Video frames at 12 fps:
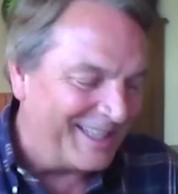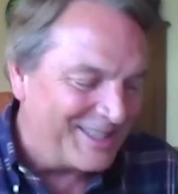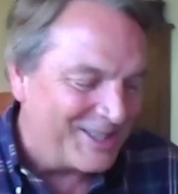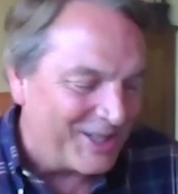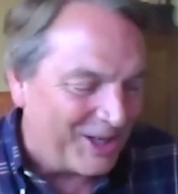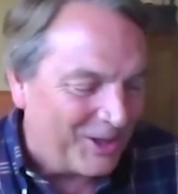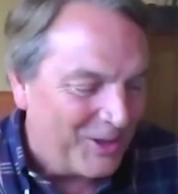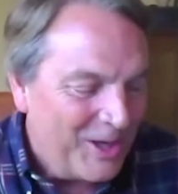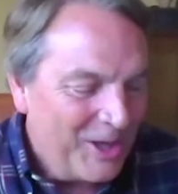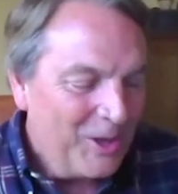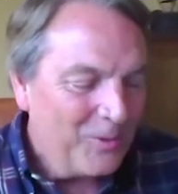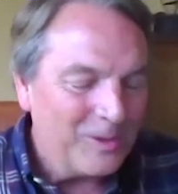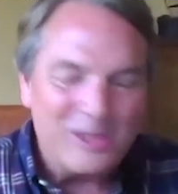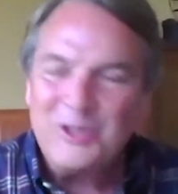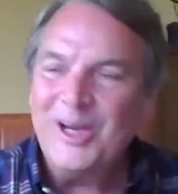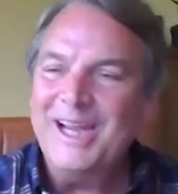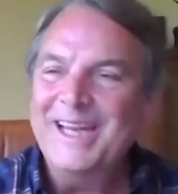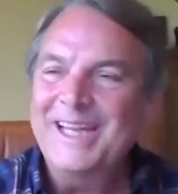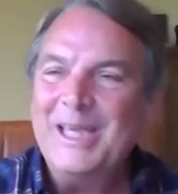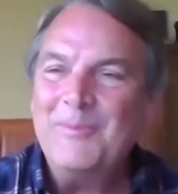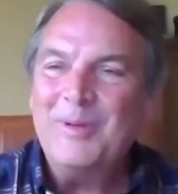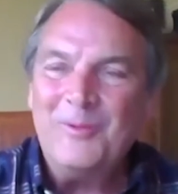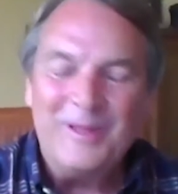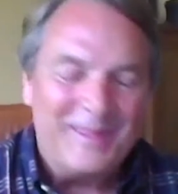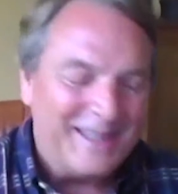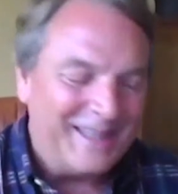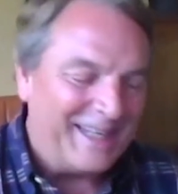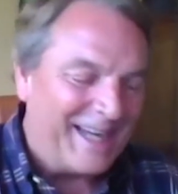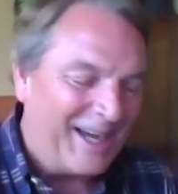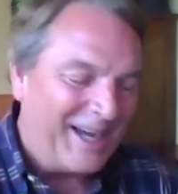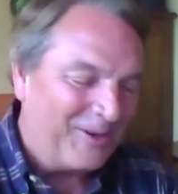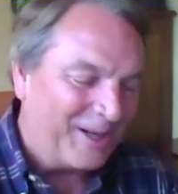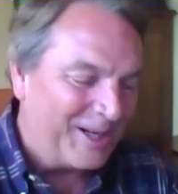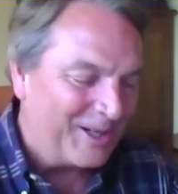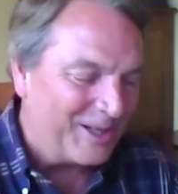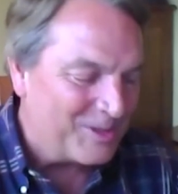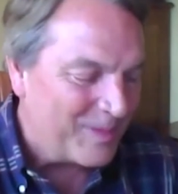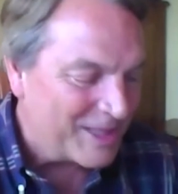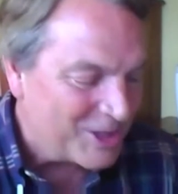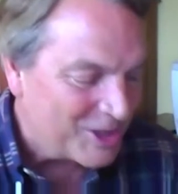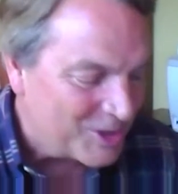So we'll try and keep it within the hour here as much as